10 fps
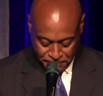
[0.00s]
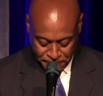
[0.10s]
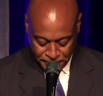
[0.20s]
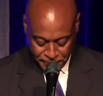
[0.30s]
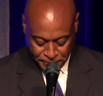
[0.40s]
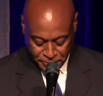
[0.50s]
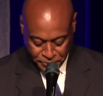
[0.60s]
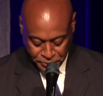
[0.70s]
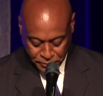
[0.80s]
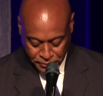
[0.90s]

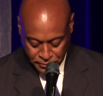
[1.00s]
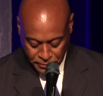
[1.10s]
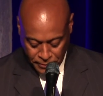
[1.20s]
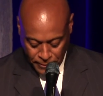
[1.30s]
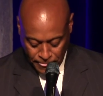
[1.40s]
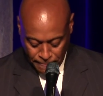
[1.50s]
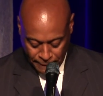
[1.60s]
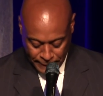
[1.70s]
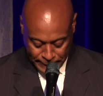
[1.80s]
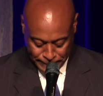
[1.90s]

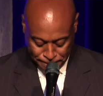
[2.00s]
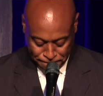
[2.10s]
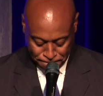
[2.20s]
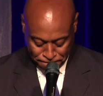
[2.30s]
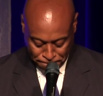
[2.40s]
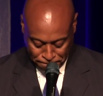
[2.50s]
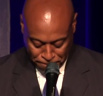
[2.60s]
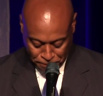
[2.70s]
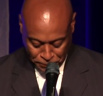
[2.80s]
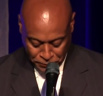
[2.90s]
Nothing is said.